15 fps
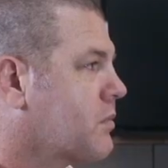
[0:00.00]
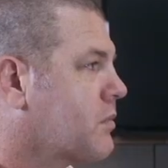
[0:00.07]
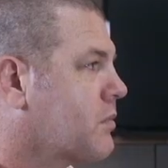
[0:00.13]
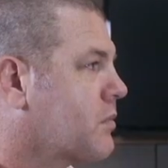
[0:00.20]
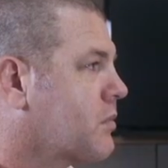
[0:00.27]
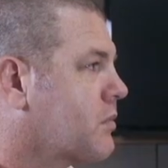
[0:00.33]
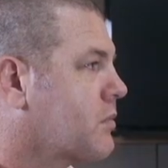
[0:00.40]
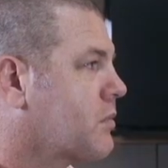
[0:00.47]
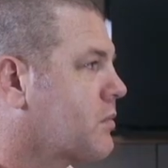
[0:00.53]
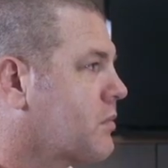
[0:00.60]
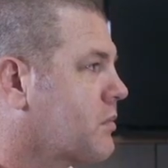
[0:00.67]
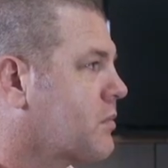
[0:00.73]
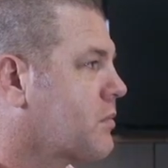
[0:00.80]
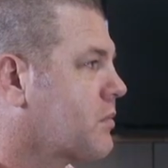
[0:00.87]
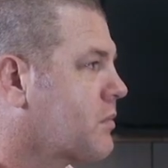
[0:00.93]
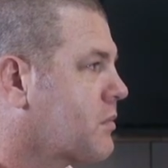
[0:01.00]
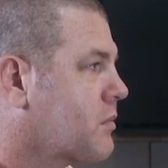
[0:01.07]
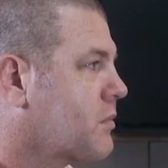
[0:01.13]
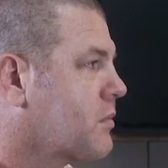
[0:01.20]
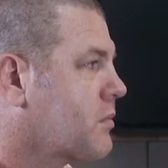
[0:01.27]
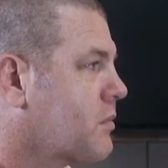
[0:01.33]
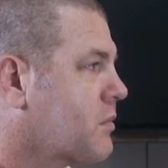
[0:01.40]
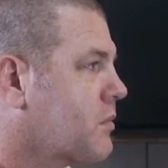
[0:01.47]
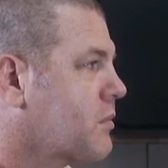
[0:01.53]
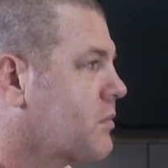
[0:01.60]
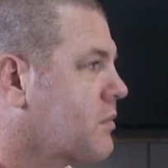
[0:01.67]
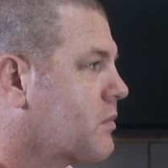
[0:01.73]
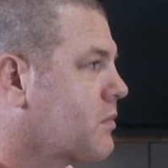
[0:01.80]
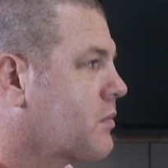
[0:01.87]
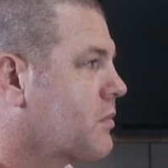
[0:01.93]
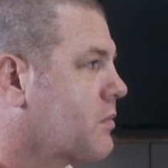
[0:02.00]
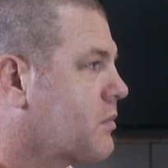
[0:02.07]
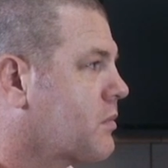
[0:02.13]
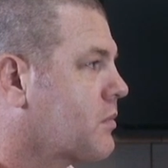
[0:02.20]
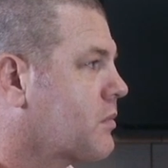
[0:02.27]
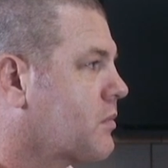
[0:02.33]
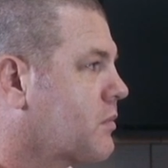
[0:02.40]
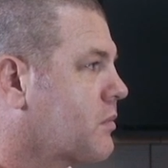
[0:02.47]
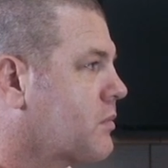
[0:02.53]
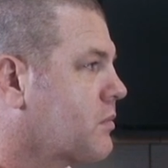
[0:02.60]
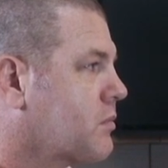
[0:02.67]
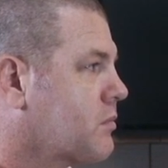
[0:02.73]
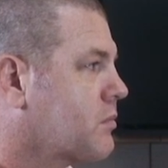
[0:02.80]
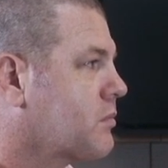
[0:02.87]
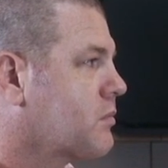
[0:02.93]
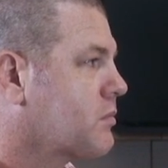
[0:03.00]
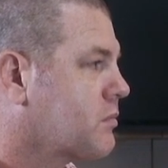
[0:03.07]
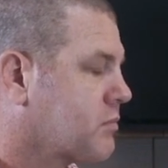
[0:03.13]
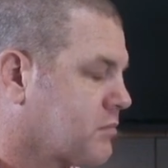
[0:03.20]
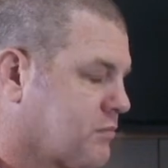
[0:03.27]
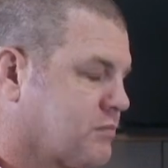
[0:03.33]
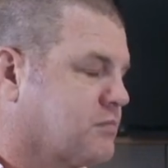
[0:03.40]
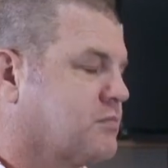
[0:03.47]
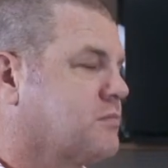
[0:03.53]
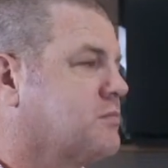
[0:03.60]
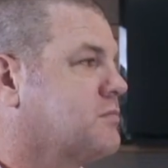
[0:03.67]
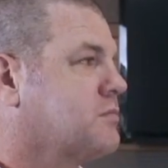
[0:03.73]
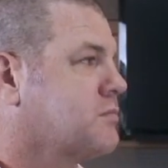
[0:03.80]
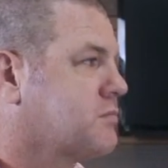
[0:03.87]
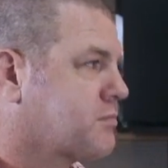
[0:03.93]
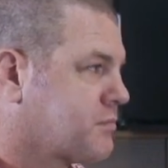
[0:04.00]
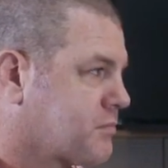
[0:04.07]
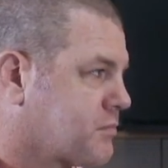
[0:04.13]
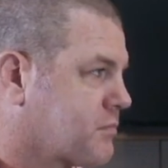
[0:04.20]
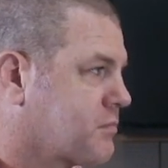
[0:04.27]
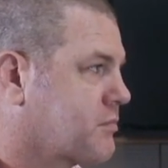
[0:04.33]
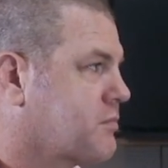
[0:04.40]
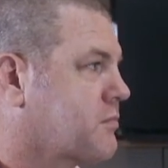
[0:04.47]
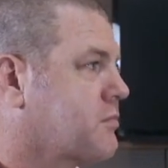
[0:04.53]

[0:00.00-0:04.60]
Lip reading: (not speaking)